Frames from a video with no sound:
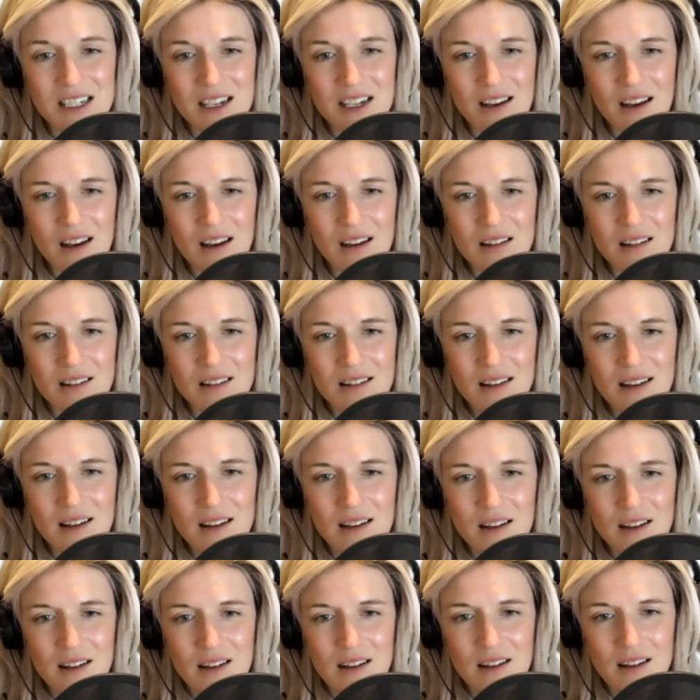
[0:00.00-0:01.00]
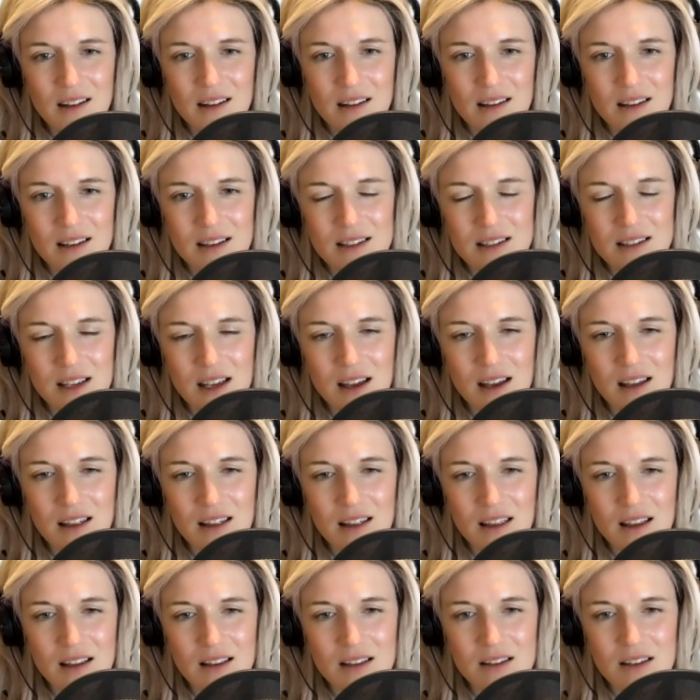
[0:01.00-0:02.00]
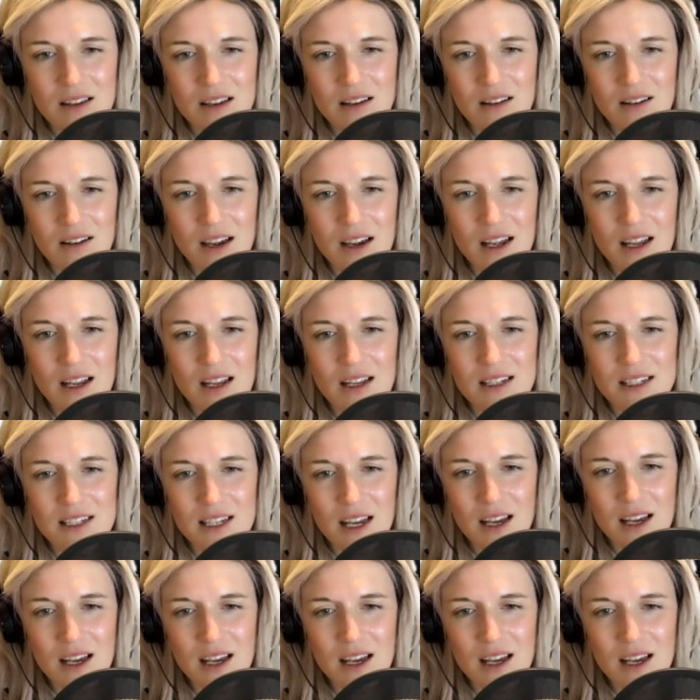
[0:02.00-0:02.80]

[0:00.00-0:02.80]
year. That's correct? Yeah.